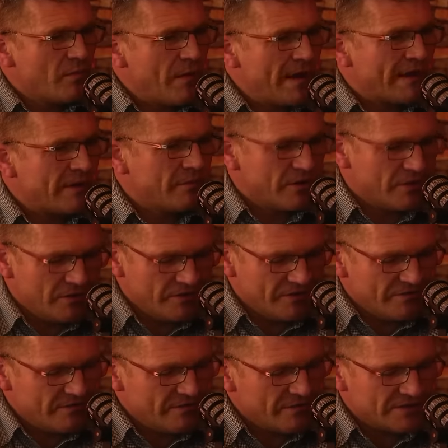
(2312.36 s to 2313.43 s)
look back in my
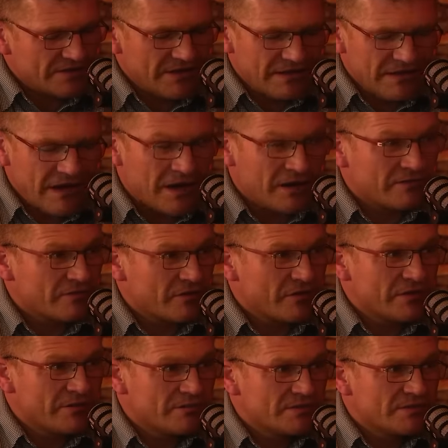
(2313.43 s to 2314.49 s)
life, there's a lot of
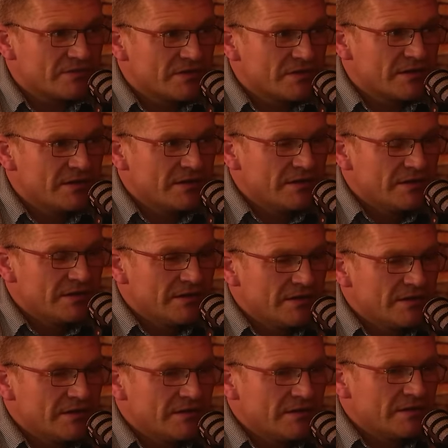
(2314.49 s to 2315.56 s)
times
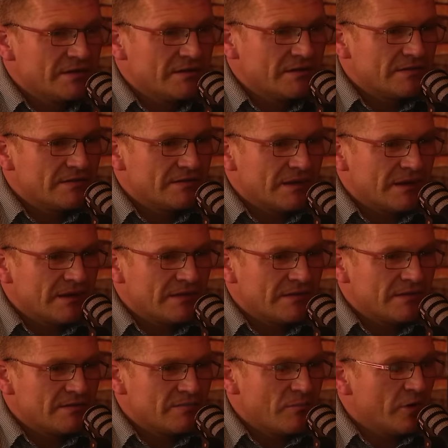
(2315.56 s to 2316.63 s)
that
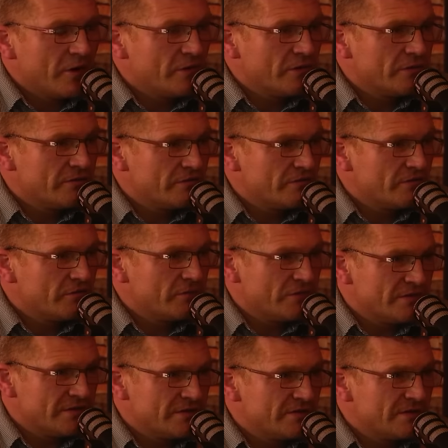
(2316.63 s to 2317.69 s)
my life could
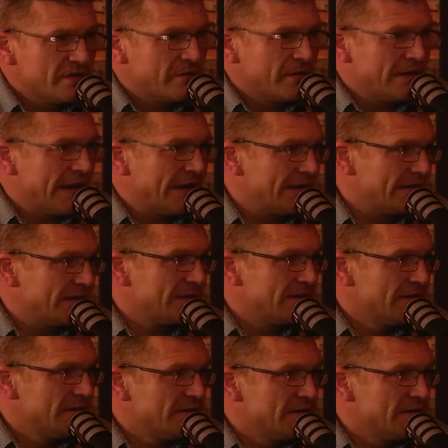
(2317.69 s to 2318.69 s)
have easily been ended.